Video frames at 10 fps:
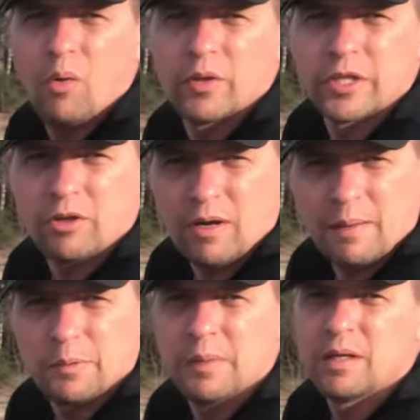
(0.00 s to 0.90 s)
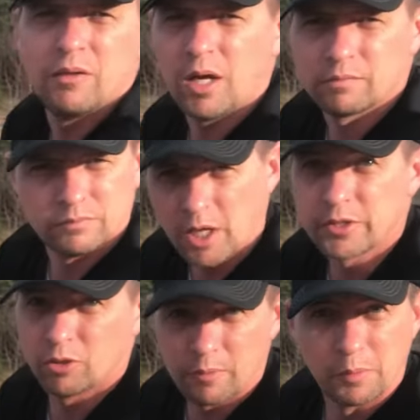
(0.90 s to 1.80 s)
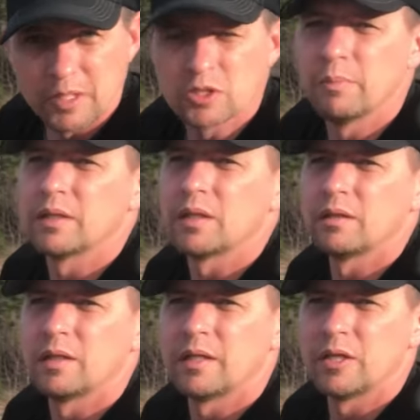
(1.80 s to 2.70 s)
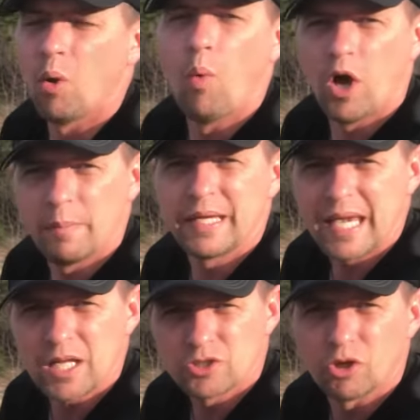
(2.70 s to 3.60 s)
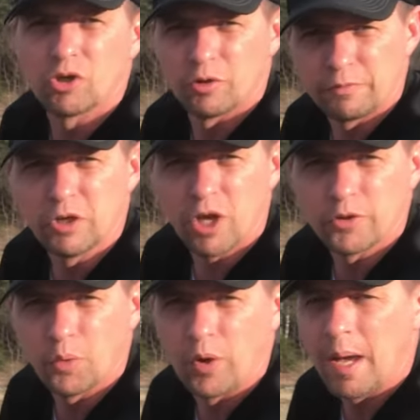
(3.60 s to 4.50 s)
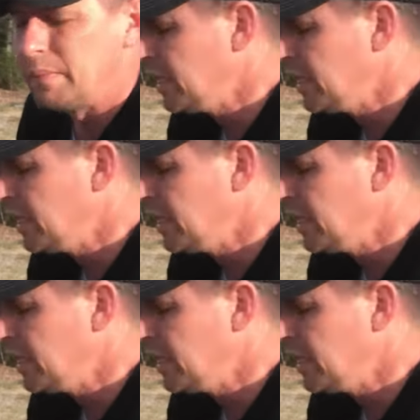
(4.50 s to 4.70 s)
or that you don't have permission, not that you don't have permission, but that they don't want a big catch circle of the field all torn up,